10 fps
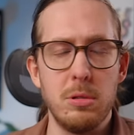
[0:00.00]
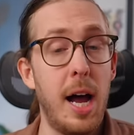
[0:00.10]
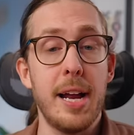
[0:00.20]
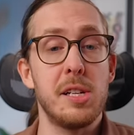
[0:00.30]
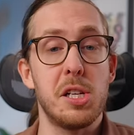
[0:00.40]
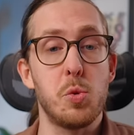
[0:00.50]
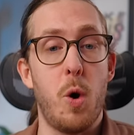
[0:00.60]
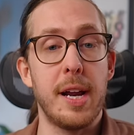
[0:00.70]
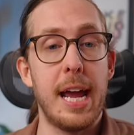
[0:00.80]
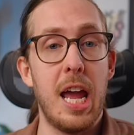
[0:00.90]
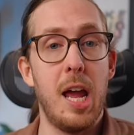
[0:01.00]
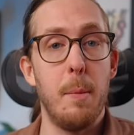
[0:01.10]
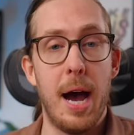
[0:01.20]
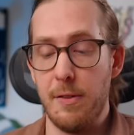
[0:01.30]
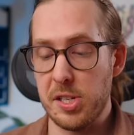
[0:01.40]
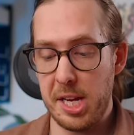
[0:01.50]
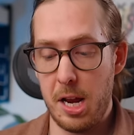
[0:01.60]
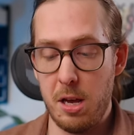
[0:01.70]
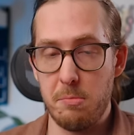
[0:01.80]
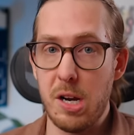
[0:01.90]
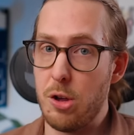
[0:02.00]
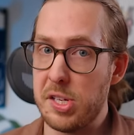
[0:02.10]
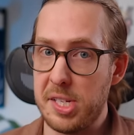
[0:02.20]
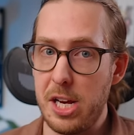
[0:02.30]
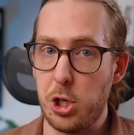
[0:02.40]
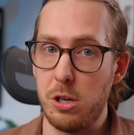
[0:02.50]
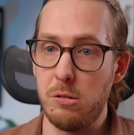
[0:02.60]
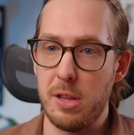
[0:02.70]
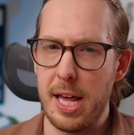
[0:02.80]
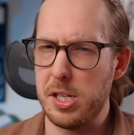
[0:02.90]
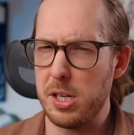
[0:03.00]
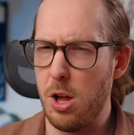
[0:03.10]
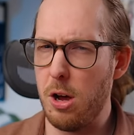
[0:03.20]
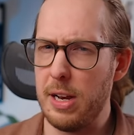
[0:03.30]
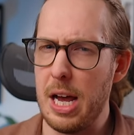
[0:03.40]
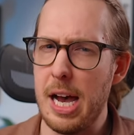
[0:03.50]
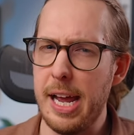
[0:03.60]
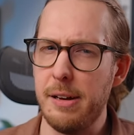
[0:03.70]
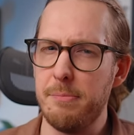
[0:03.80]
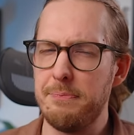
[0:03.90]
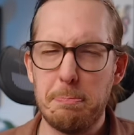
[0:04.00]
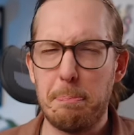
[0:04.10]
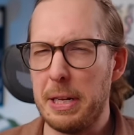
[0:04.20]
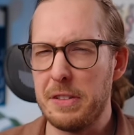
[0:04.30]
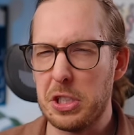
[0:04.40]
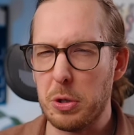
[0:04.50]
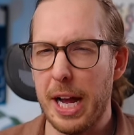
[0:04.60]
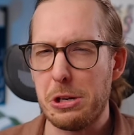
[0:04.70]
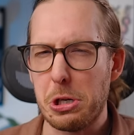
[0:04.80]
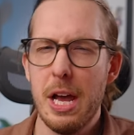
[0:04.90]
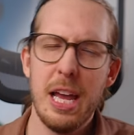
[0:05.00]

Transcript: Lionesses won a game at the stadium near the station that is along the line, bit of a stretch.